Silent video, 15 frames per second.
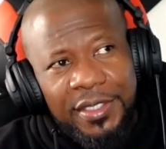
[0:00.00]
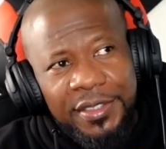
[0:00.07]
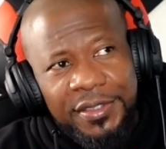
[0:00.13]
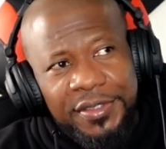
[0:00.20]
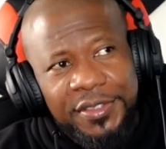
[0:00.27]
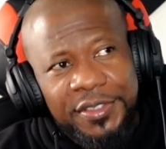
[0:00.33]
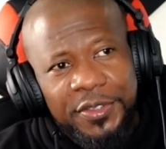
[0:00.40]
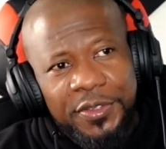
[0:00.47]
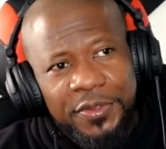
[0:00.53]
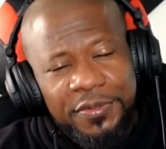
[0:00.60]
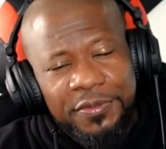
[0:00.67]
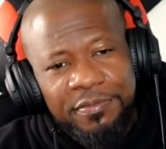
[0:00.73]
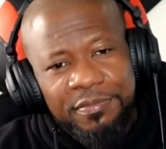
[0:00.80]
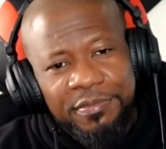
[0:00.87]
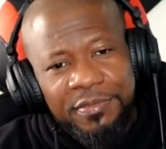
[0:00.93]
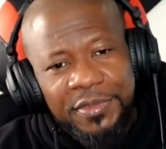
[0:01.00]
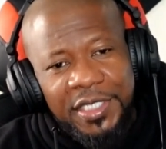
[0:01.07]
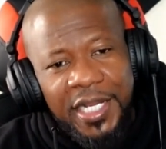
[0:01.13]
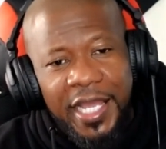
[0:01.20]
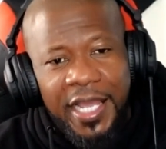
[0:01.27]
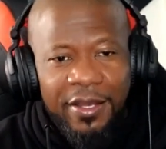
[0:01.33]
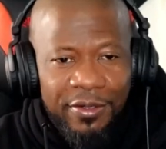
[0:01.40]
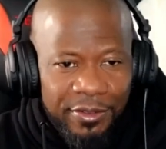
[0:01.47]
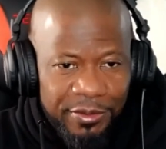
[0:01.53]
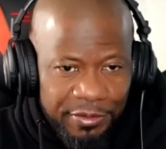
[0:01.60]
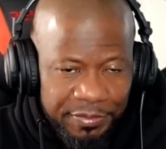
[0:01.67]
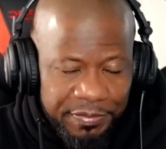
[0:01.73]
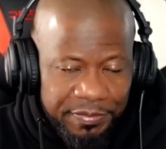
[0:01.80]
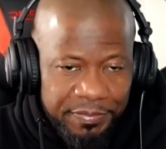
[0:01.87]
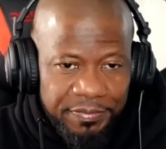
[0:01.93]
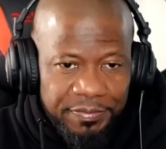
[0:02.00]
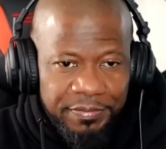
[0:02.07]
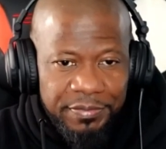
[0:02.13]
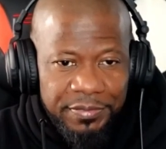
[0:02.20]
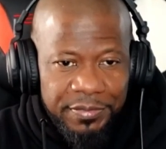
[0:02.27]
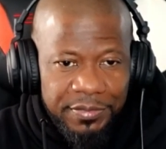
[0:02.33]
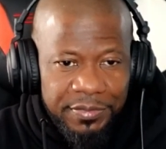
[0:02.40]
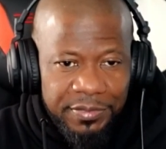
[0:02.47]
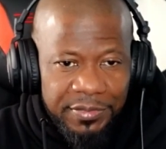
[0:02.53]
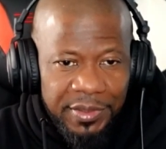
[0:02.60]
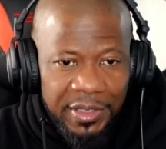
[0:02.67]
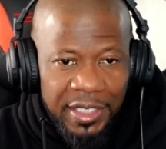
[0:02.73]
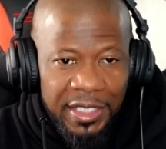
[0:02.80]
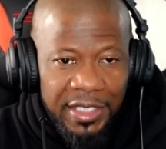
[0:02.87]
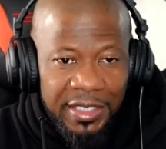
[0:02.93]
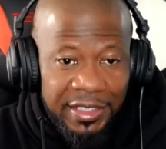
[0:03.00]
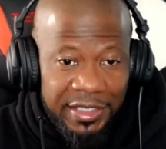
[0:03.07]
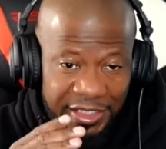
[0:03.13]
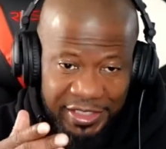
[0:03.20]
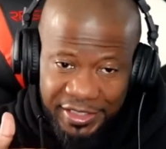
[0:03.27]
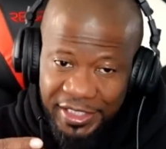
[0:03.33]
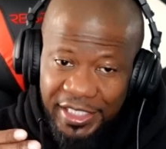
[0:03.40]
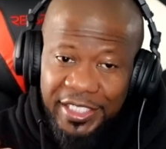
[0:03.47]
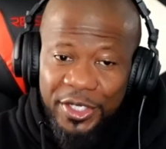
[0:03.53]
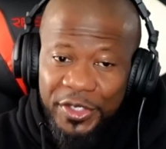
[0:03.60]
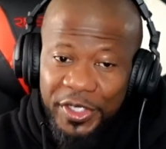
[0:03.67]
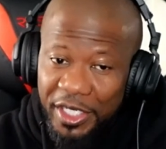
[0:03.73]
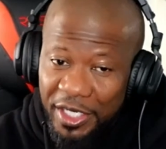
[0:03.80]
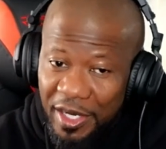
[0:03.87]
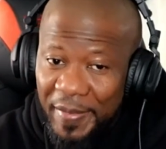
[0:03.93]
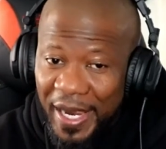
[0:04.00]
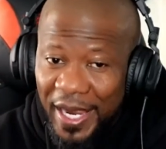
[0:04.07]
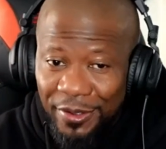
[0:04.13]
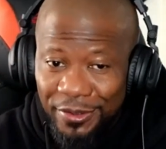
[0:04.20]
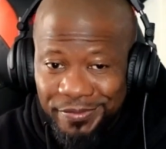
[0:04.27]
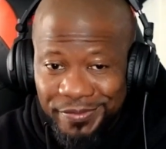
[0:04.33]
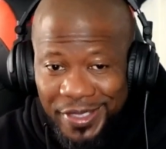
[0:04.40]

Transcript: So now this shit gonna come out.